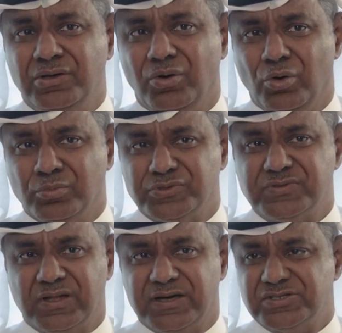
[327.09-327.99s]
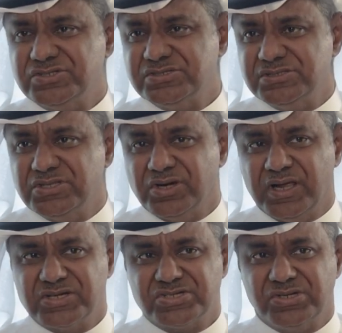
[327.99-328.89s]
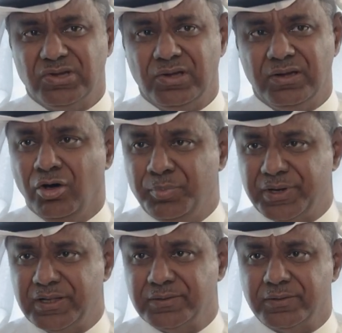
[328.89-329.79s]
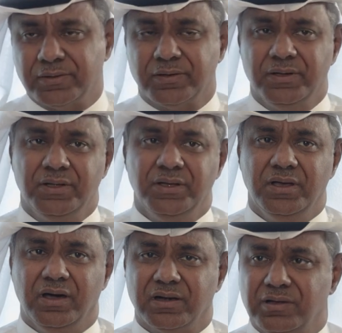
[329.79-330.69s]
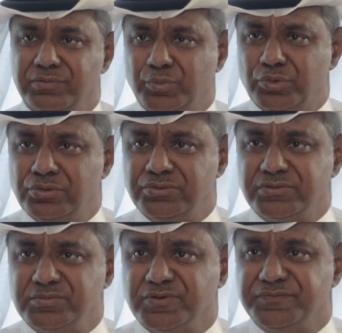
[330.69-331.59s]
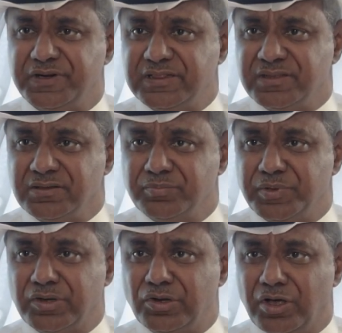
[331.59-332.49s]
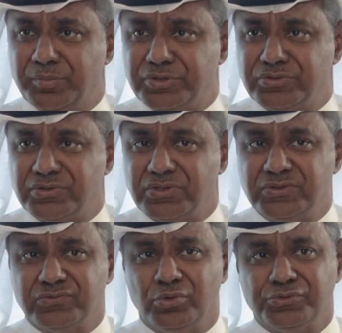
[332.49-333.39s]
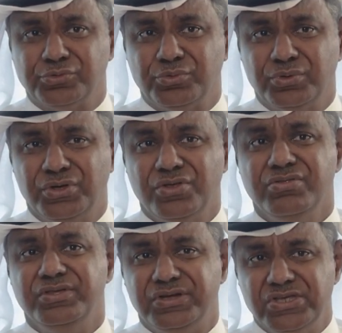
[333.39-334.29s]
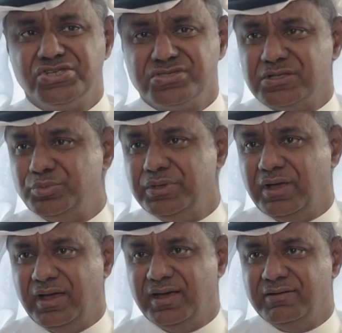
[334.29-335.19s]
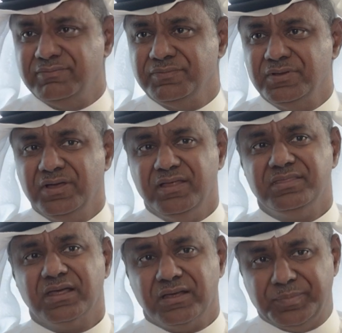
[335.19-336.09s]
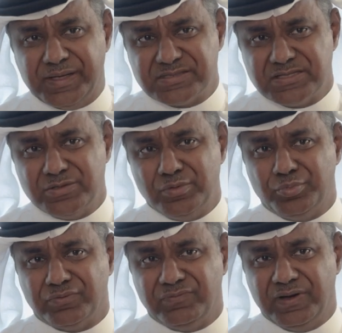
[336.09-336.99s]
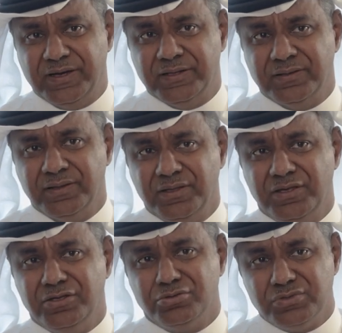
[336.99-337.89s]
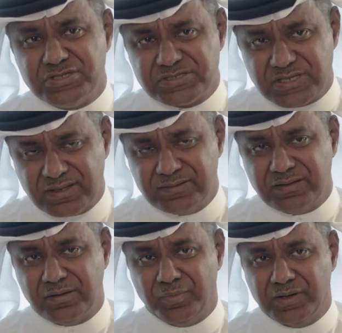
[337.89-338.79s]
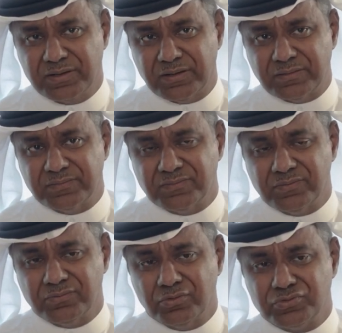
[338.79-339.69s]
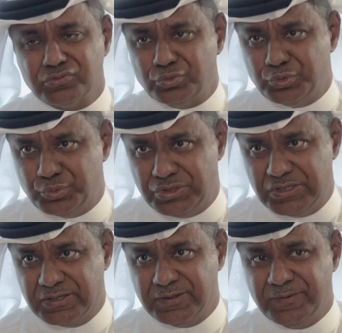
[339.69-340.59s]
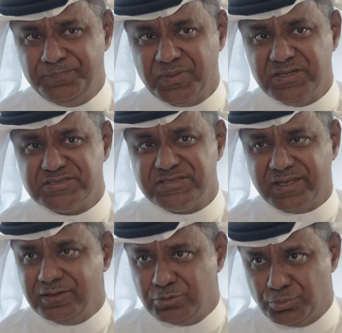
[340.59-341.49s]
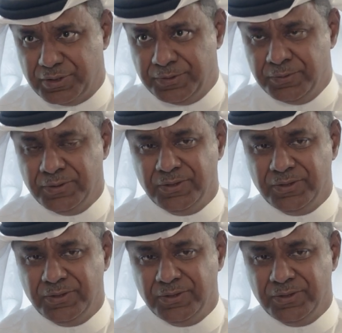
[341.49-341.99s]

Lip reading: almost the largest international operator around the world in terms of freight ton per kilometer, it's also the reach that we have and the capacity we provide into these secondary markets is so unique. It's second to none.